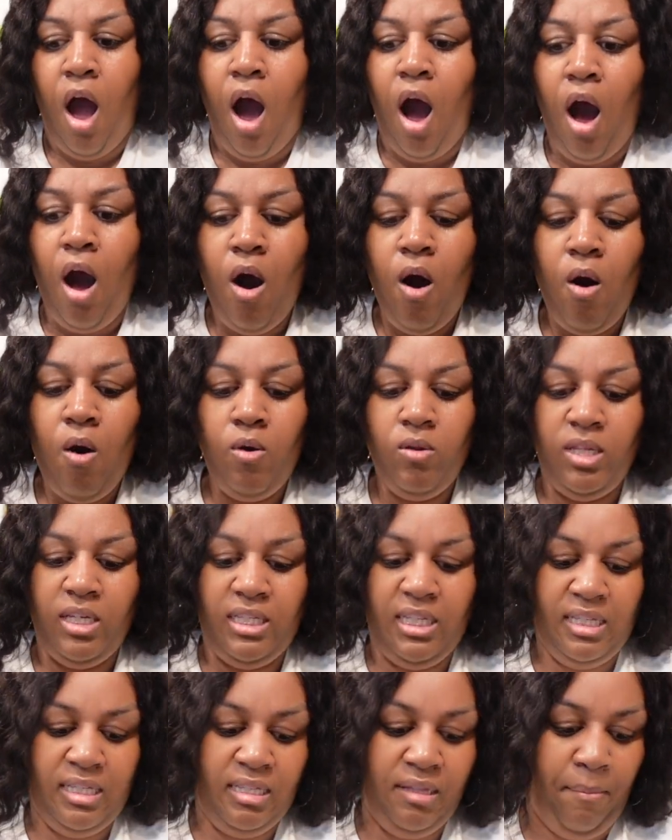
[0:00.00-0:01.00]
Oh, this
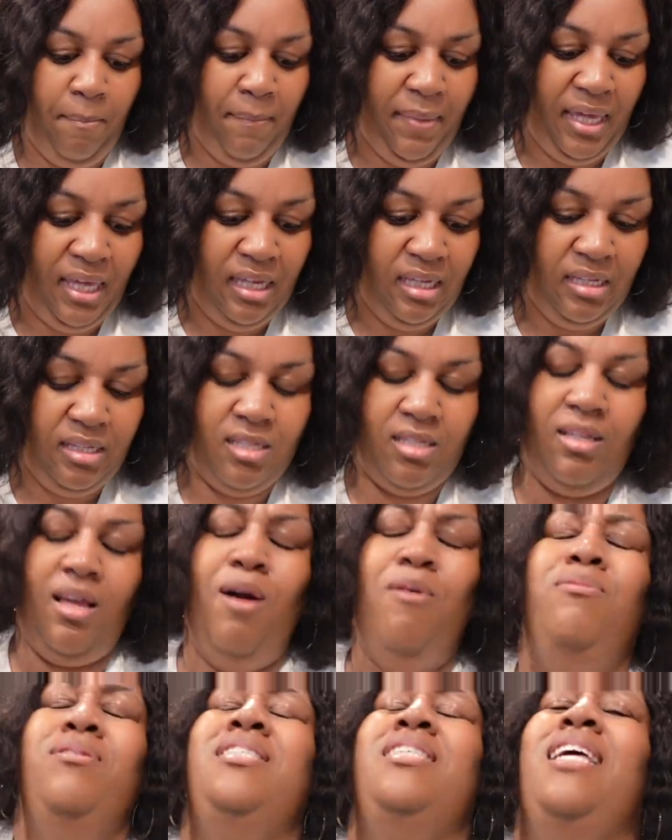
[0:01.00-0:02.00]
is the men's.
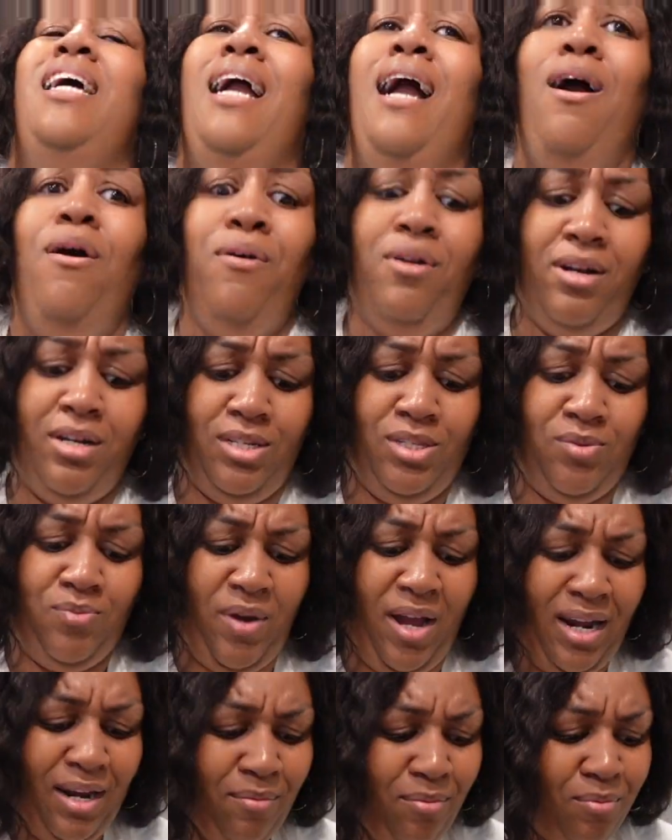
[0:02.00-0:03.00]
I was like, I ordered a,
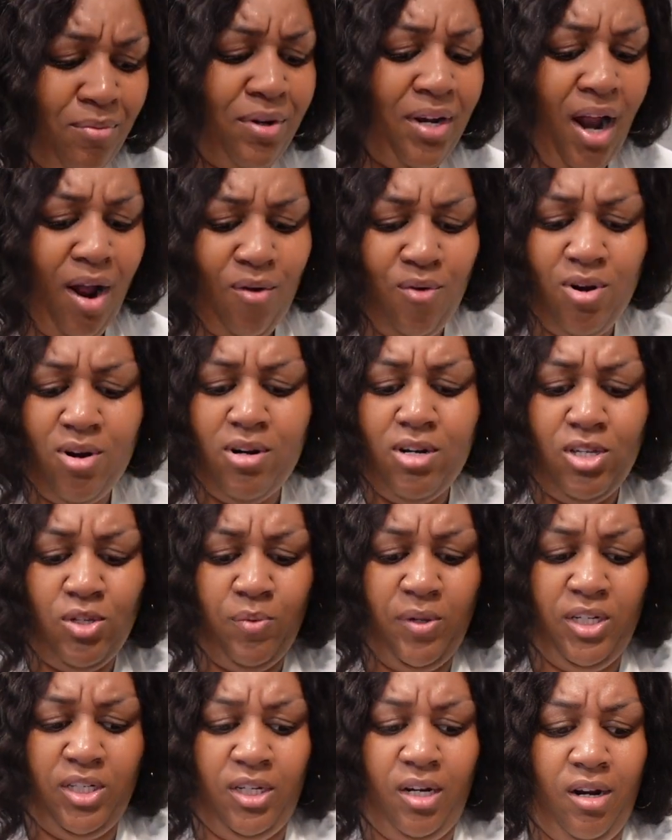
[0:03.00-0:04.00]
why would I order a
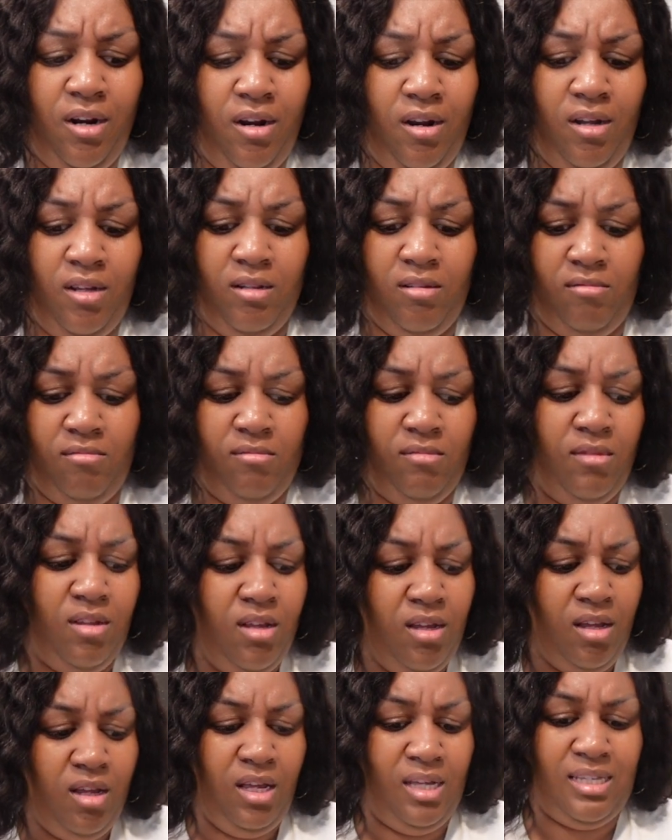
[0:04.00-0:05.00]
sweatshirt and
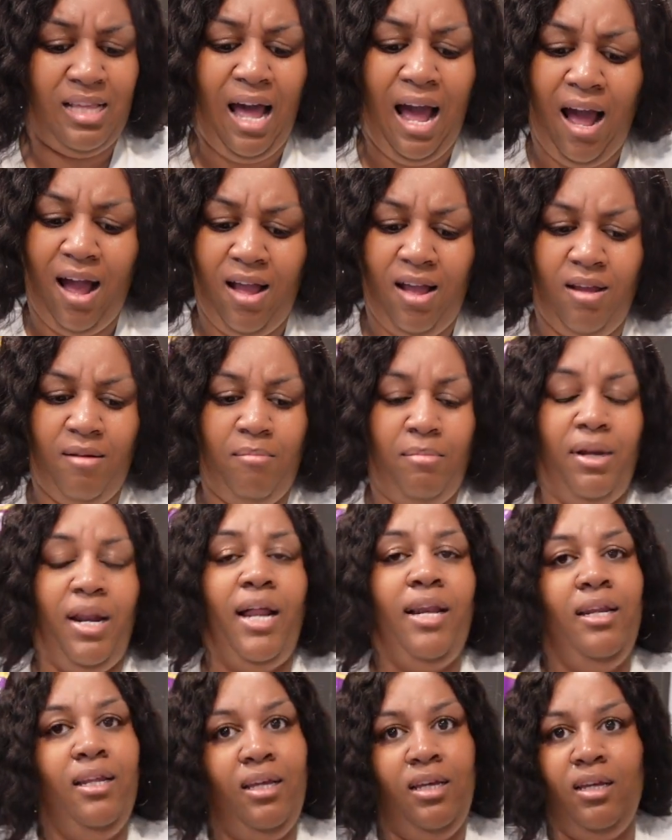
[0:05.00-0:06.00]
it's hot? But I
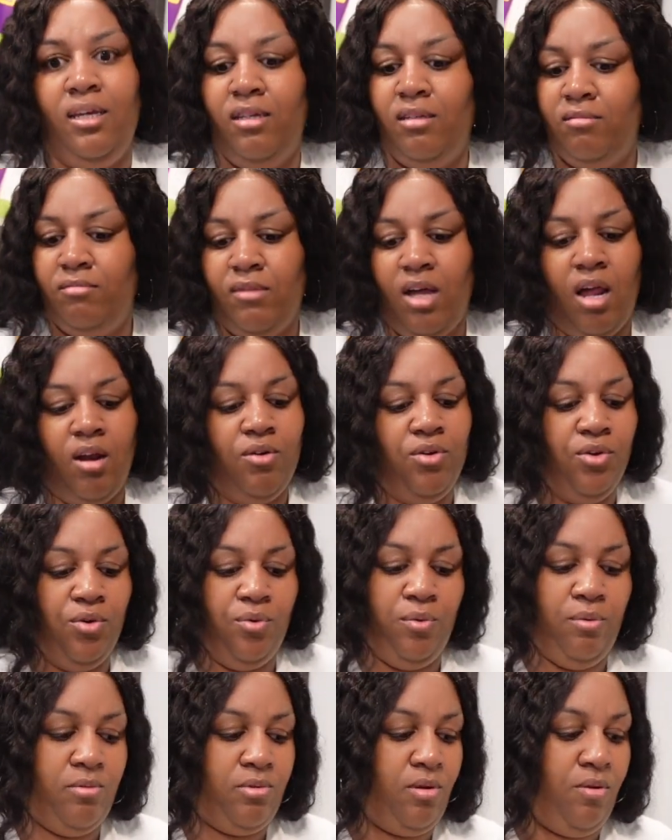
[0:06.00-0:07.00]
did. I don't know
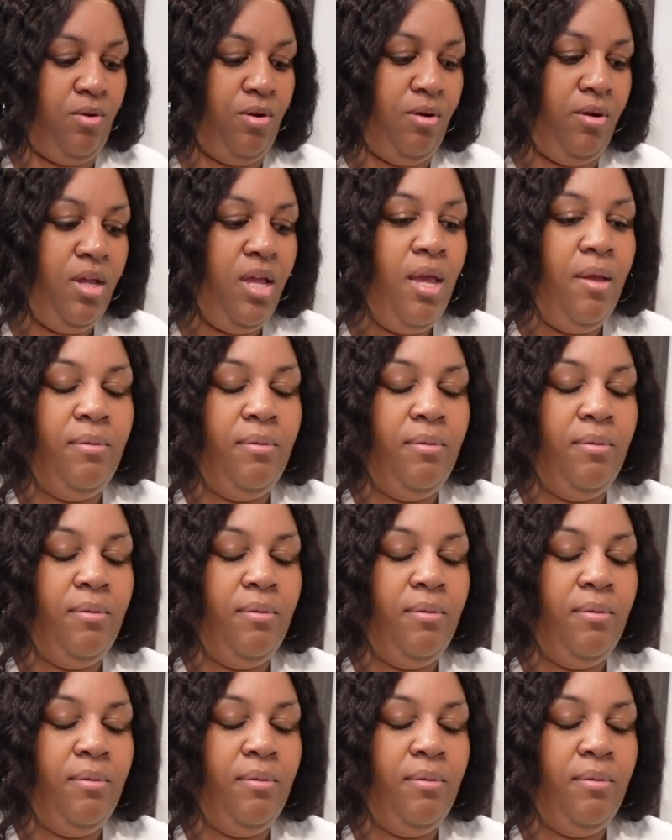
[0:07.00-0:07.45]
what was going on.